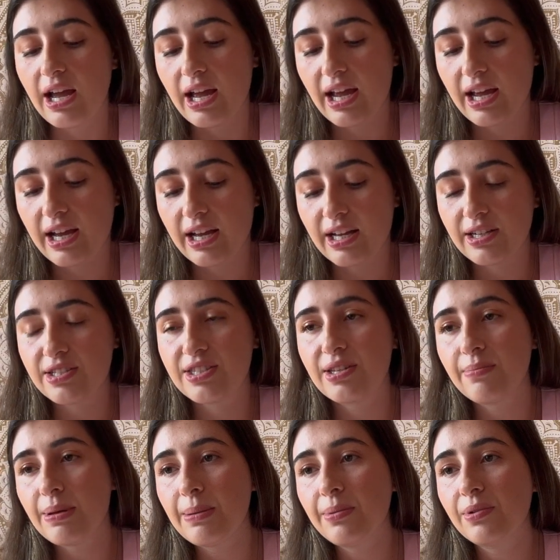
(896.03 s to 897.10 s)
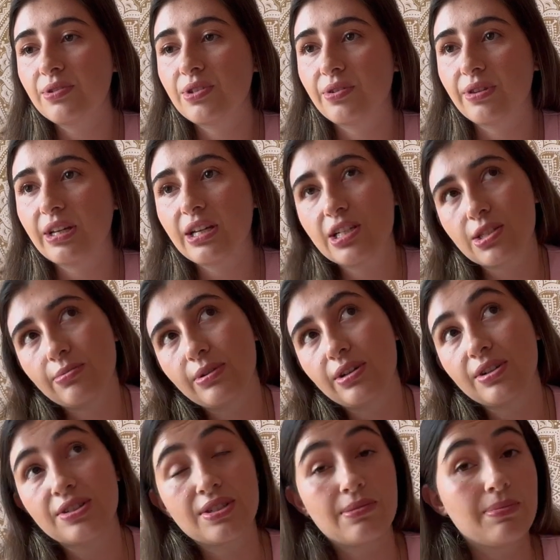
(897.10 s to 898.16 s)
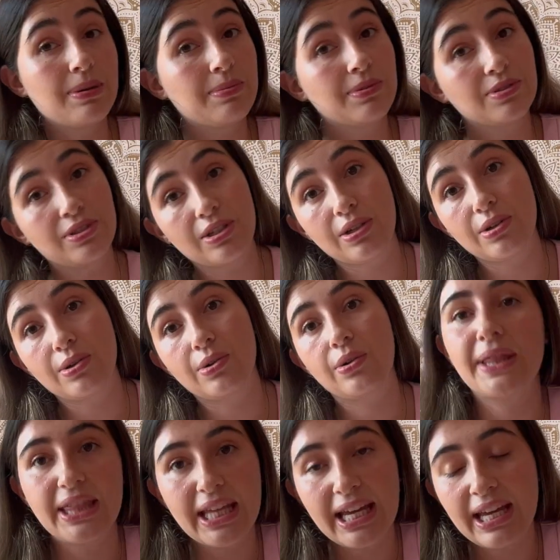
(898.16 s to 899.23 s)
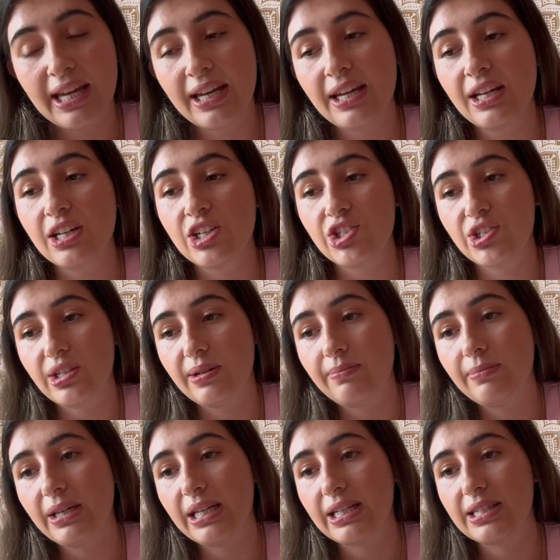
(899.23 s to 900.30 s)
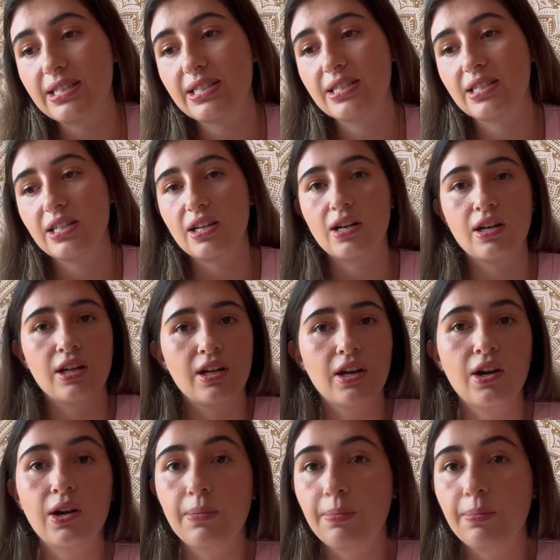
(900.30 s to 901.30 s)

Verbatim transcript: And some people don't think it's real, some people do. Then she meets her